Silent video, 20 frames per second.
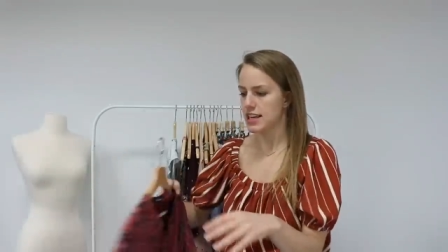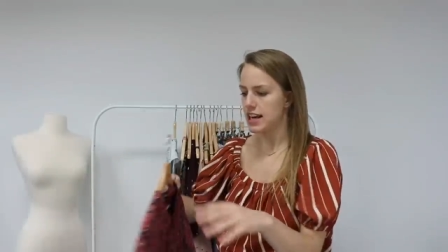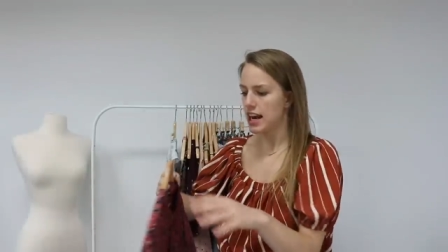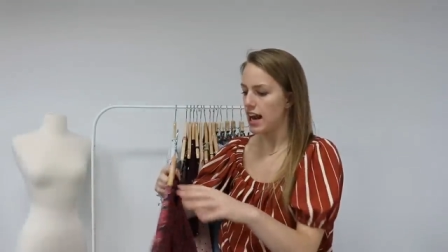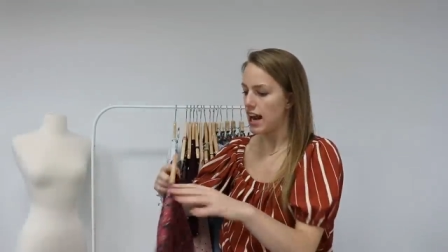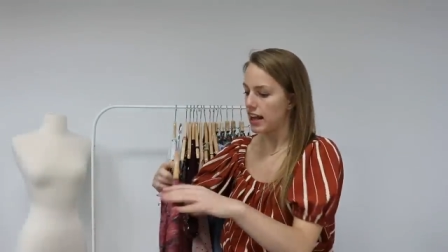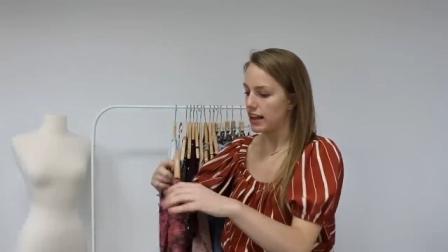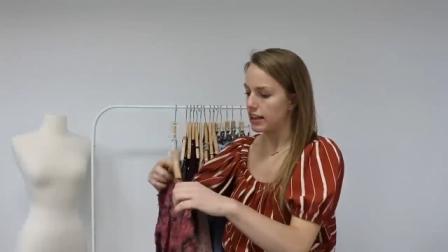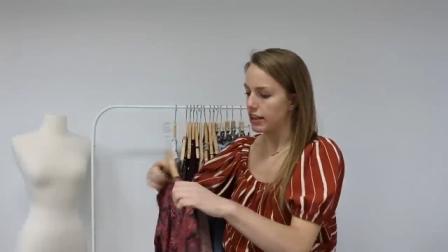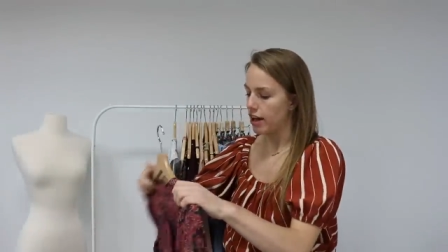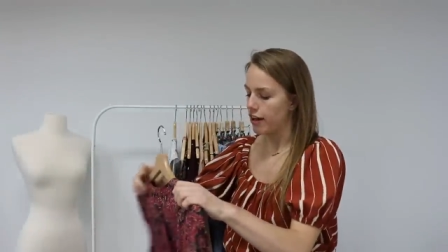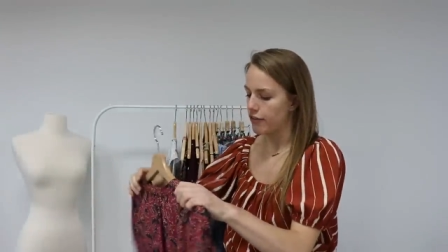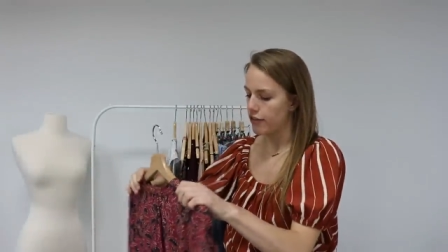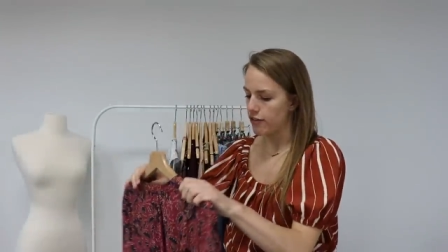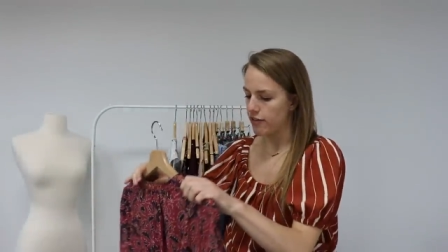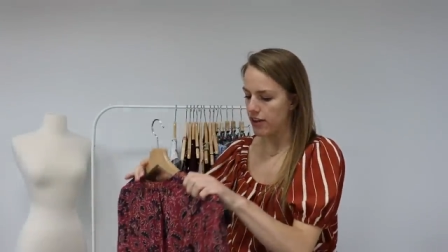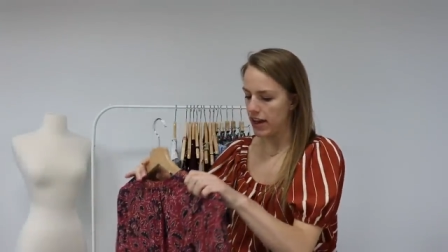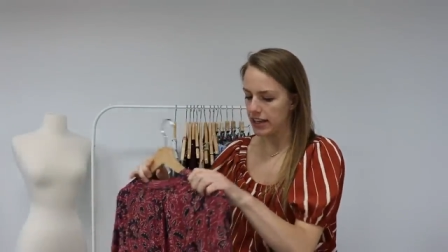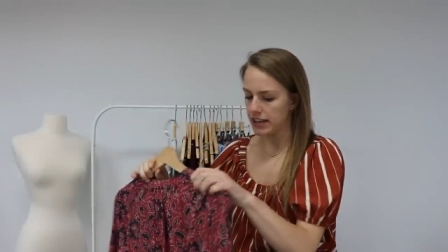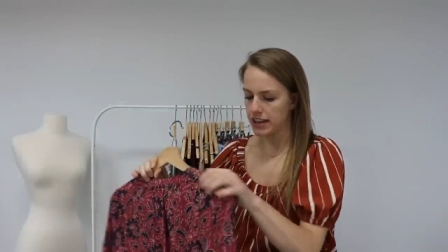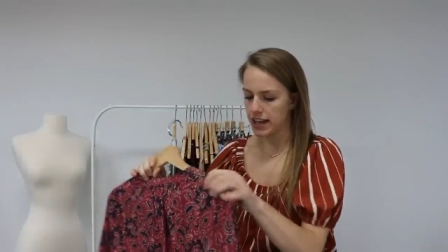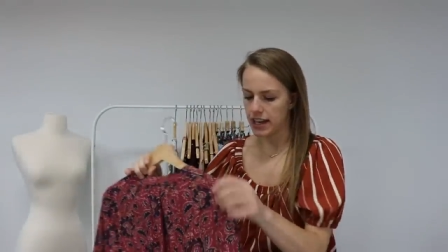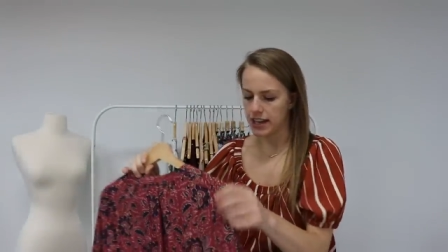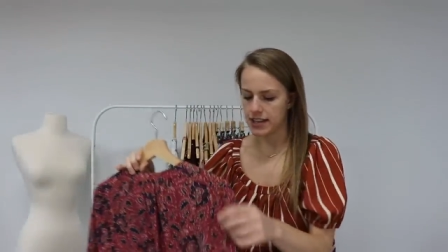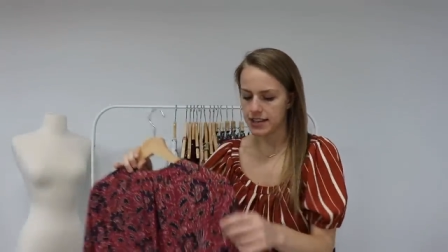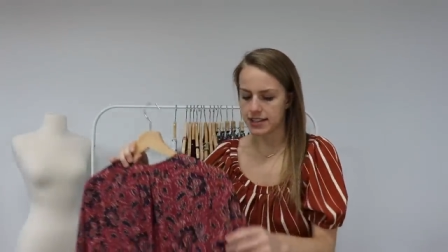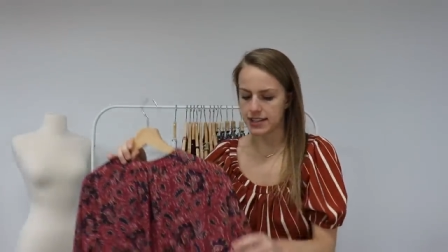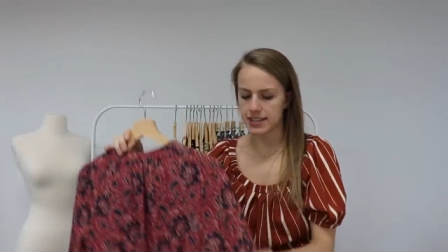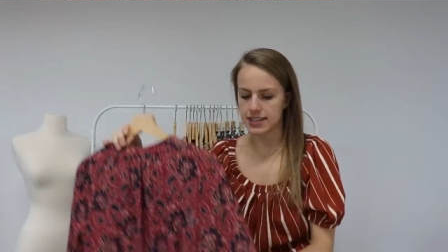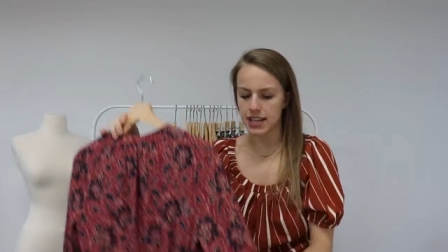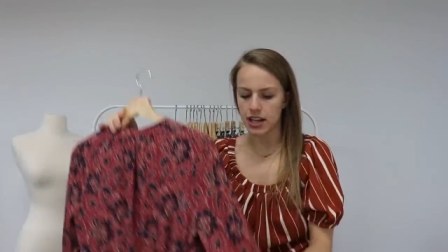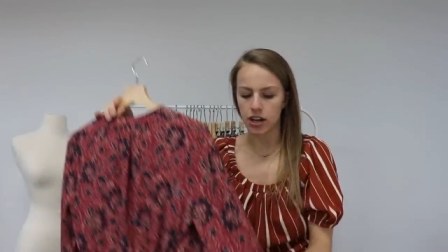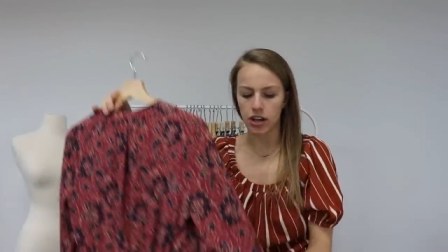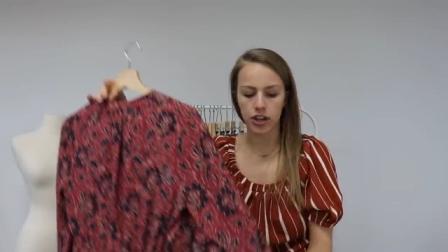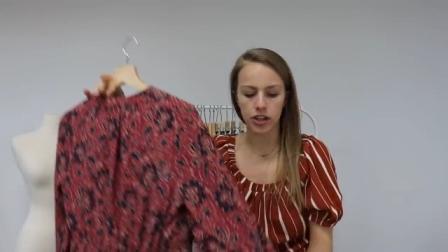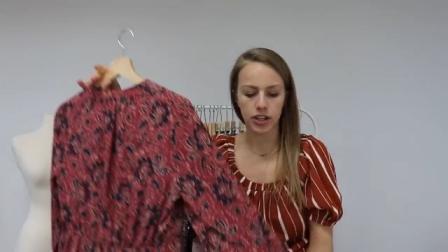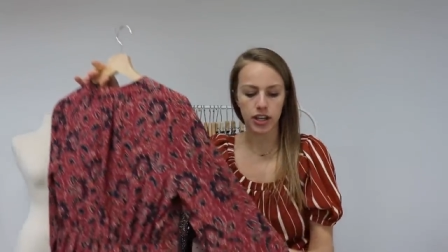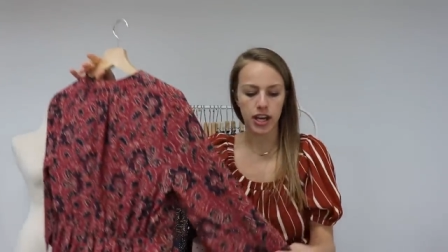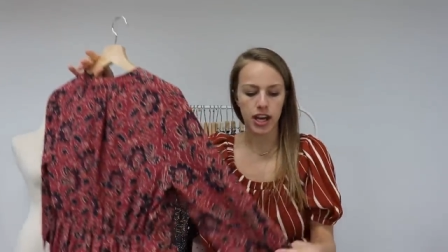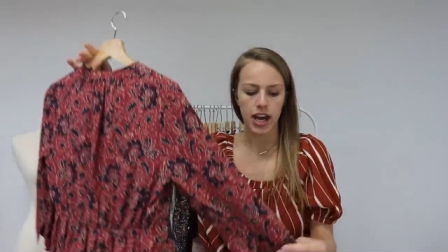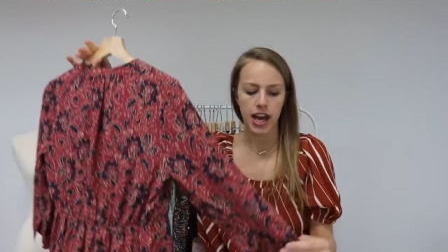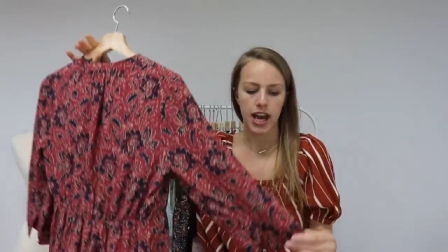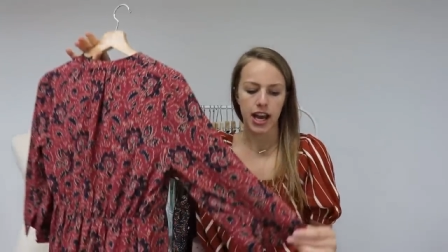And I love the fact that it's silk,